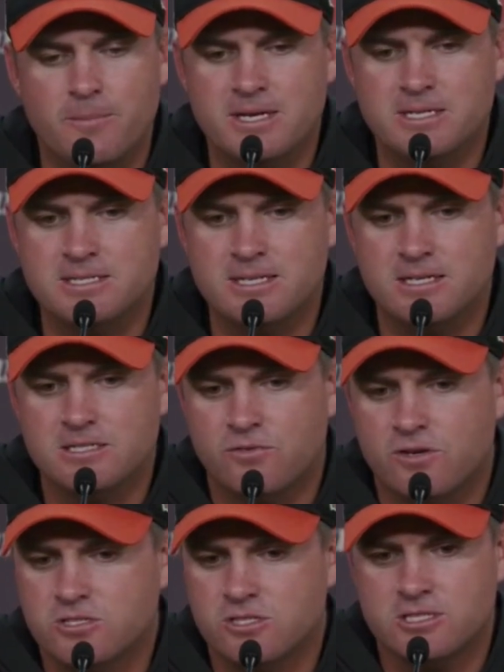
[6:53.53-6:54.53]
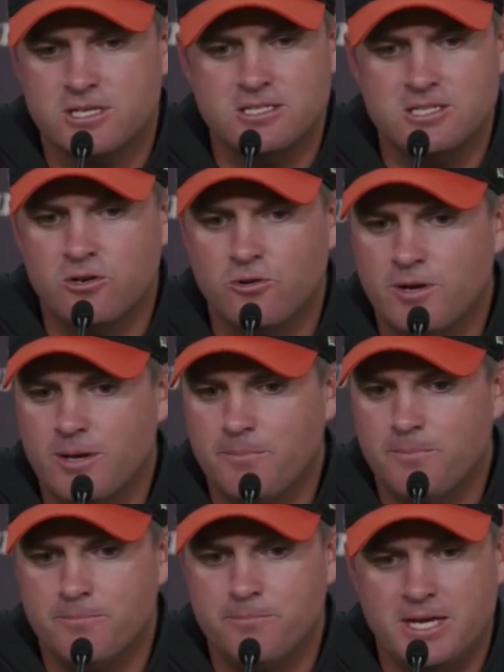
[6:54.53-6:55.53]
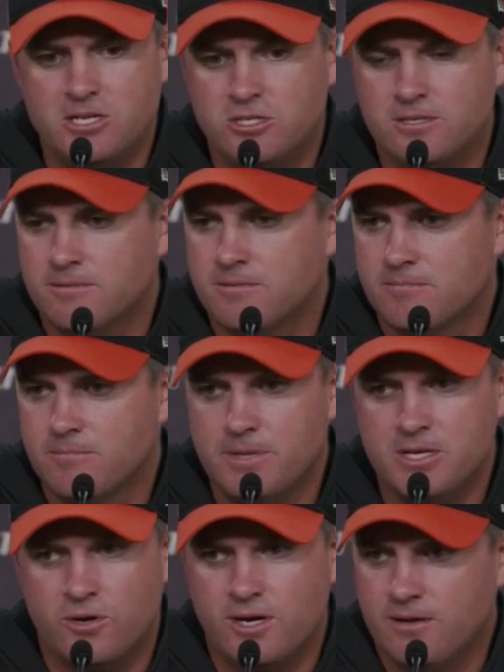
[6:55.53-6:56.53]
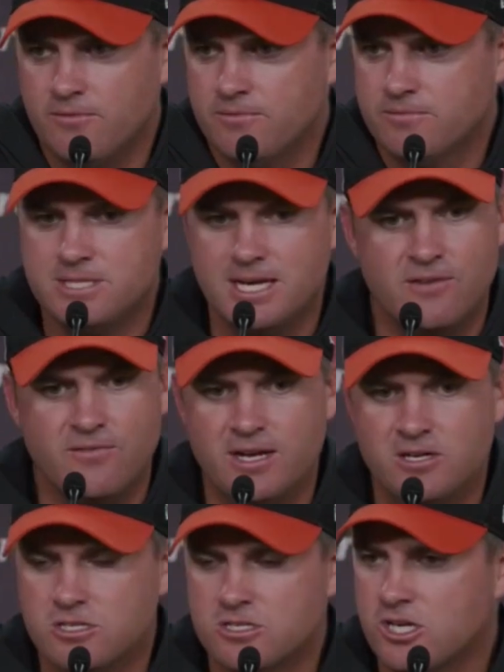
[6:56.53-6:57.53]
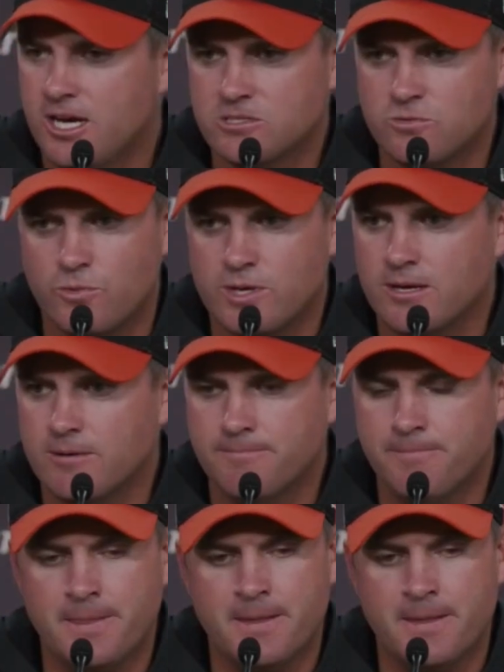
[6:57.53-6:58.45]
biggest thing is for us just to continue to remain patient, be creative, take advantage of the shots when we get them.